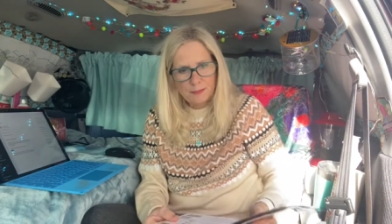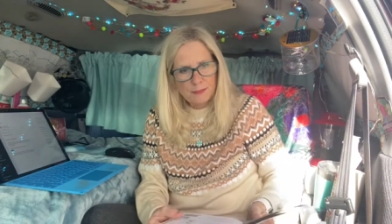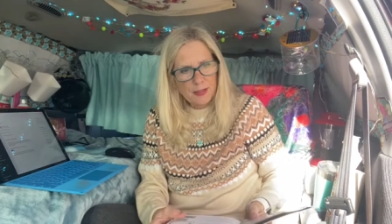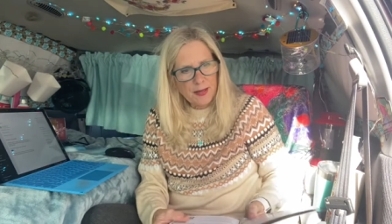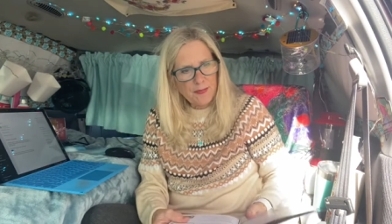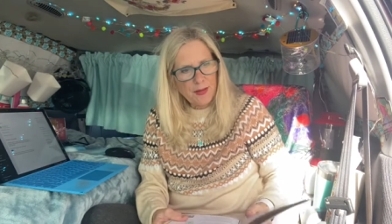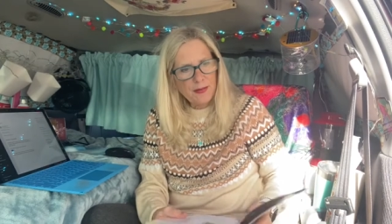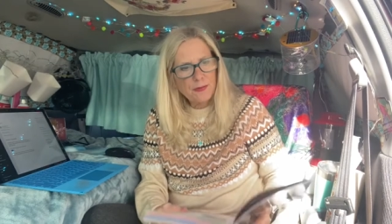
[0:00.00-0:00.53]

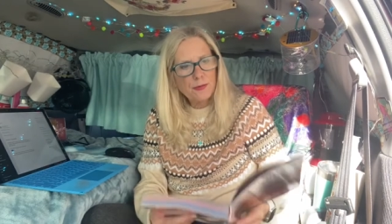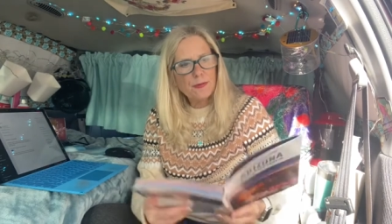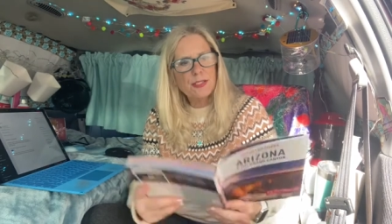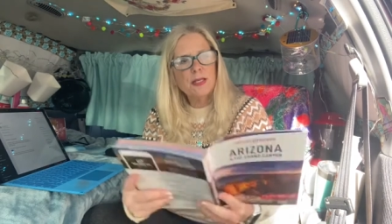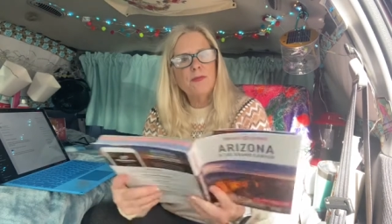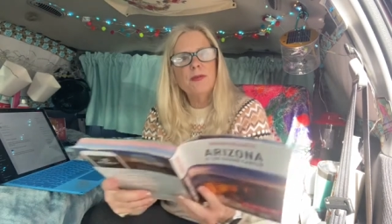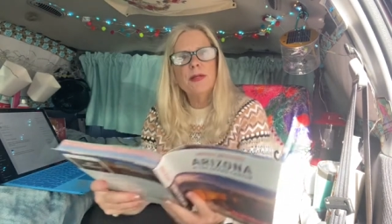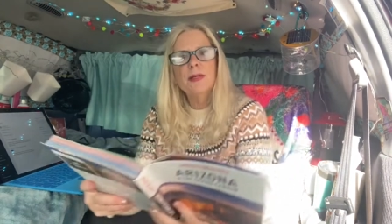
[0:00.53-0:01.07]
And then there's
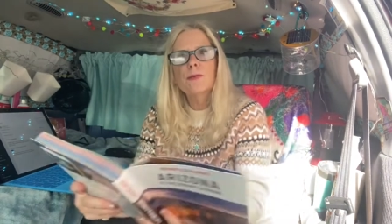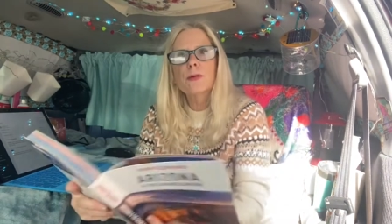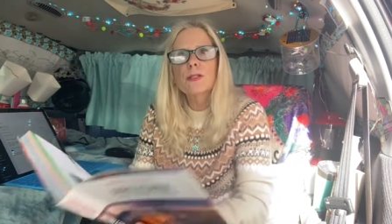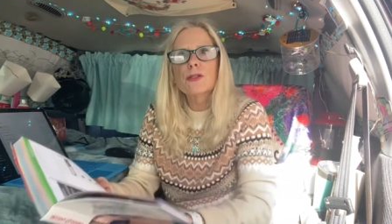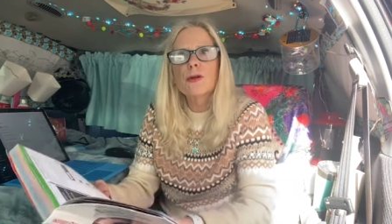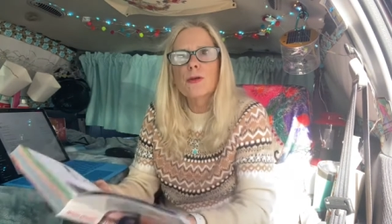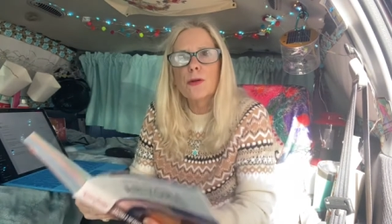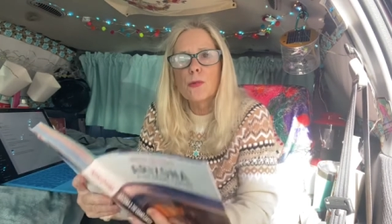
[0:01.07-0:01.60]
even what's
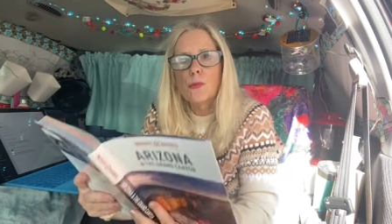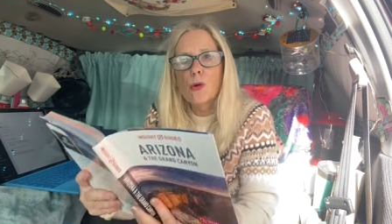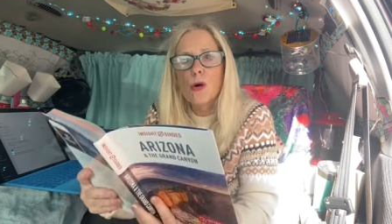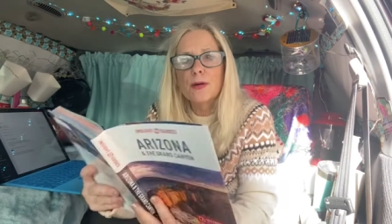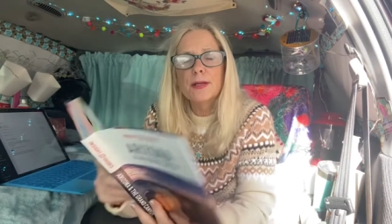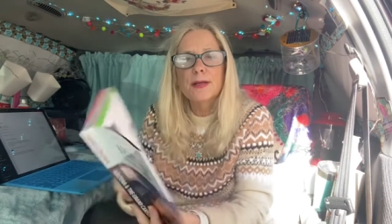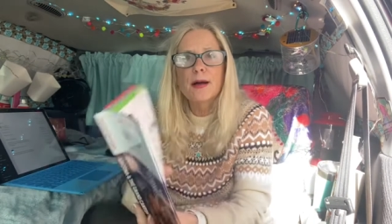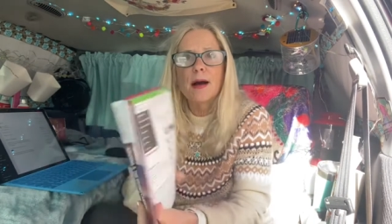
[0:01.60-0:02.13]
called a
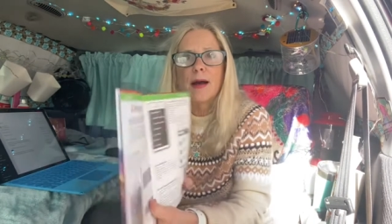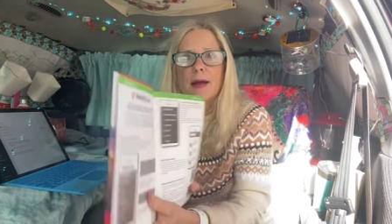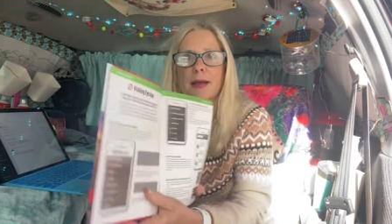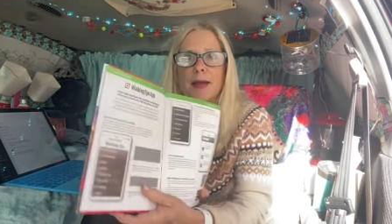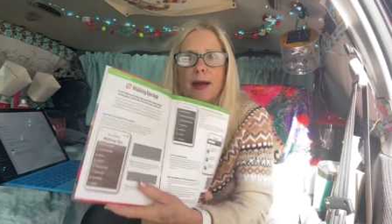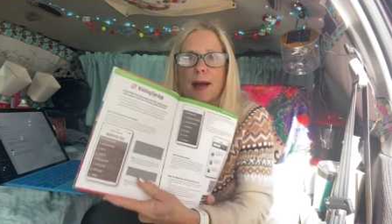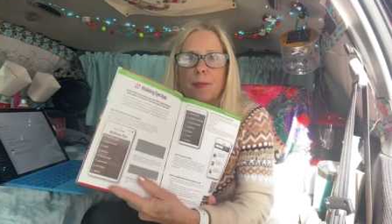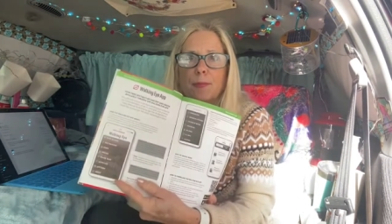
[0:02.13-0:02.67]
walking eye
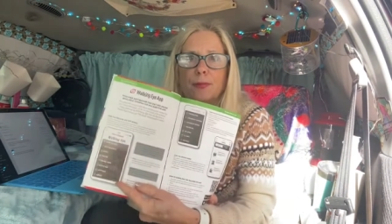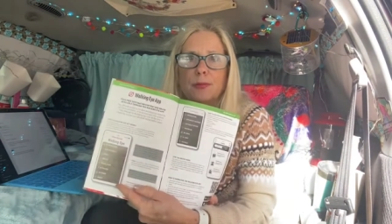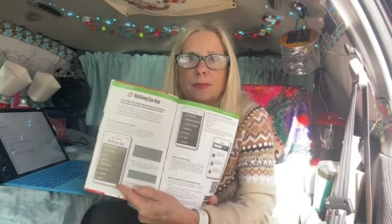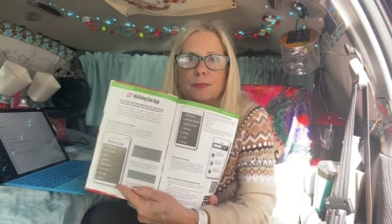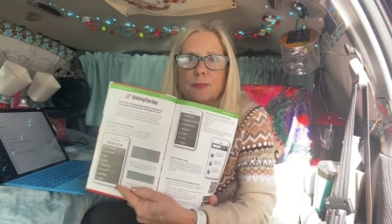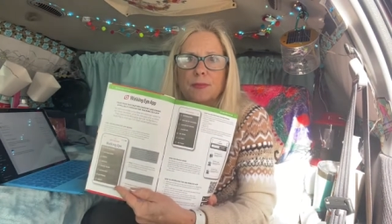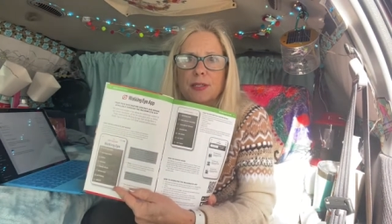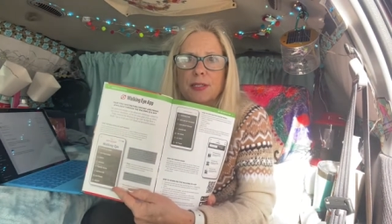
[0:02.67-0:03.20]
app
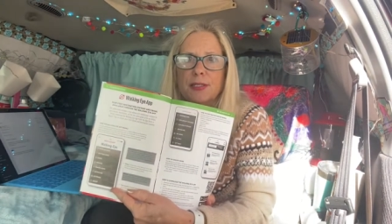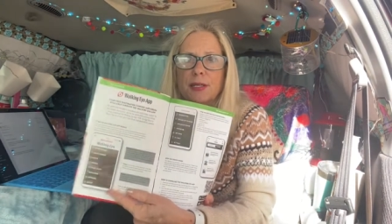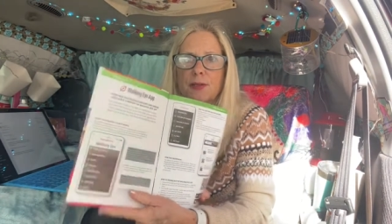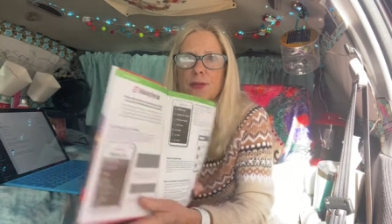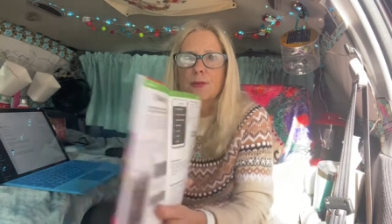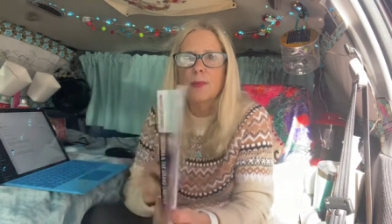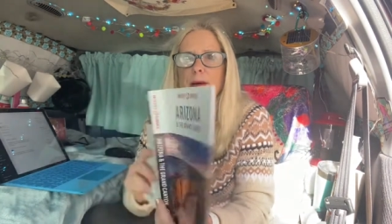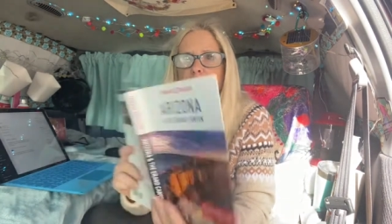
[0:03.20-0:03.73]
they tell
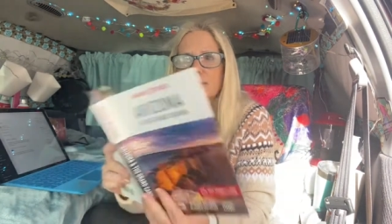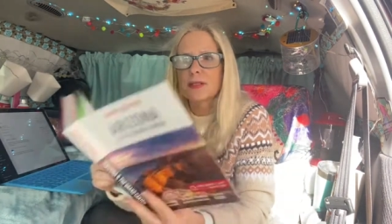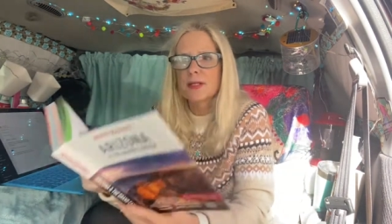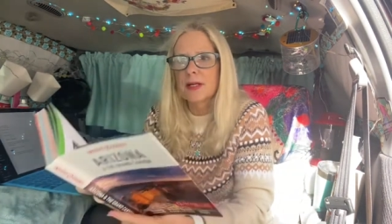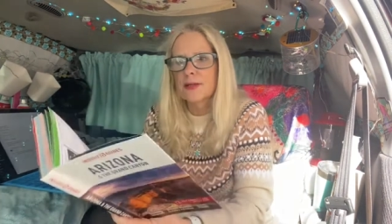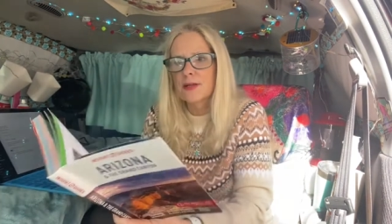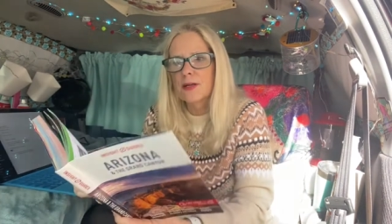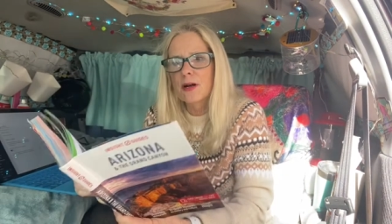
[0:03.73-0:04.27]
you about
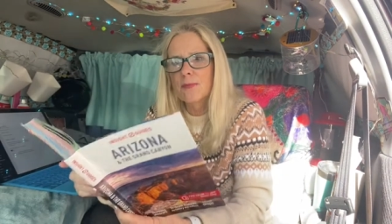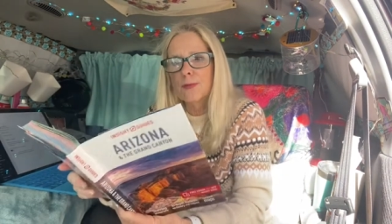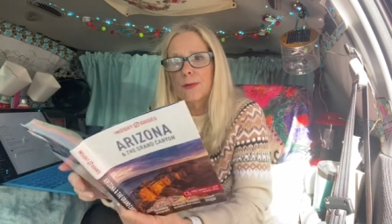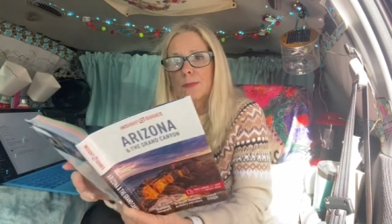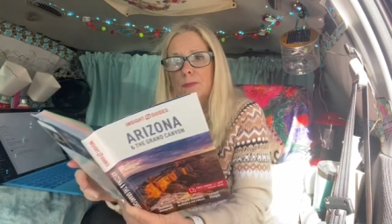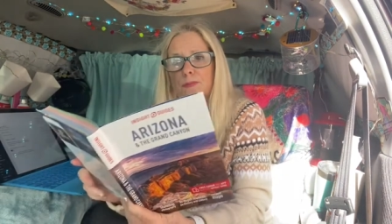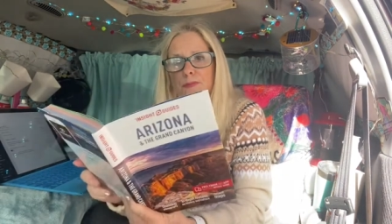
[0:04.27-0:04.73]
inside the cover.